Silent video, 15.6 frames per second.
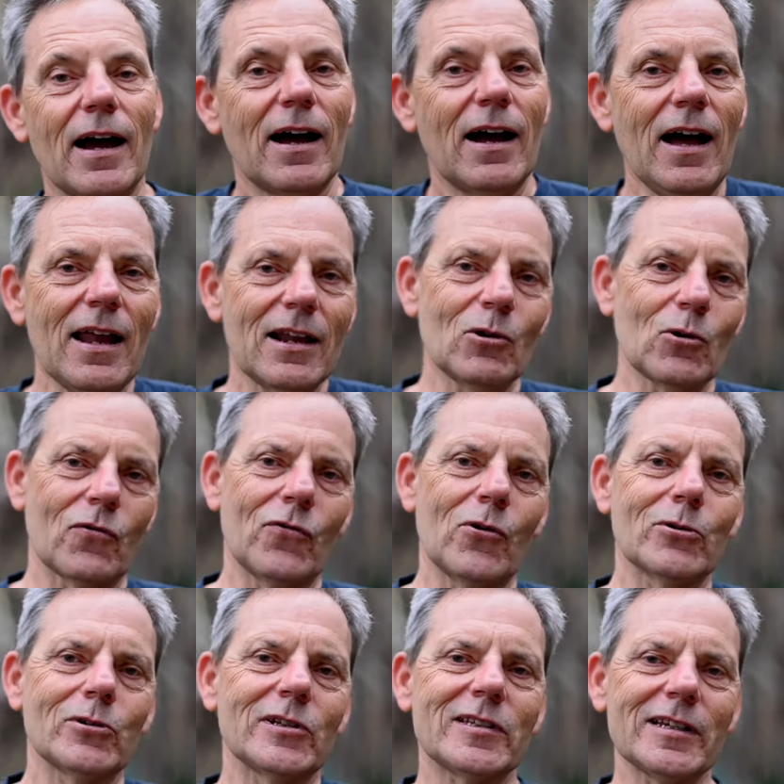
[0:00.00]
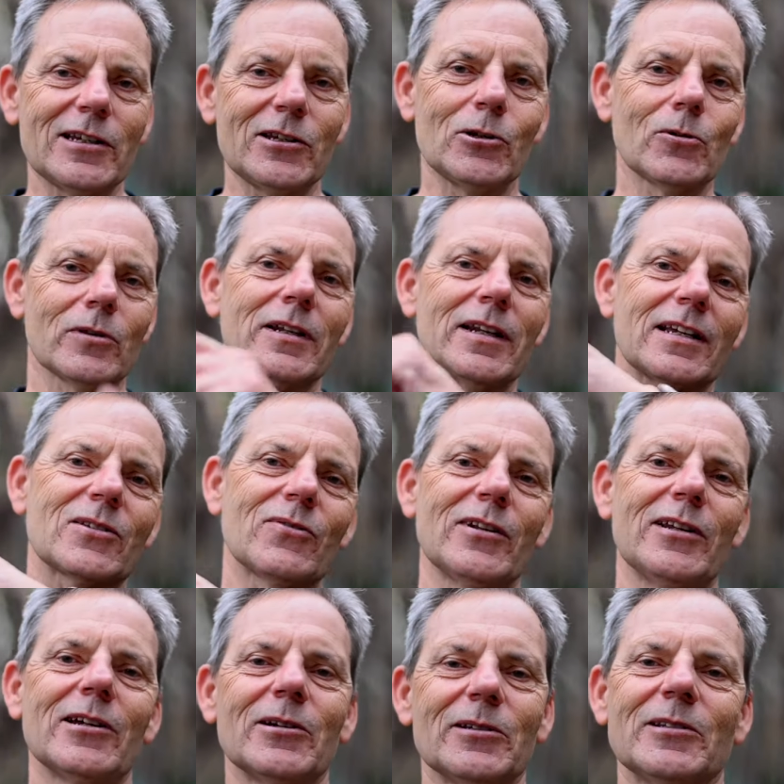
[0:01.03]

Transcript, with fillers: I look forward to seeing you on the next video.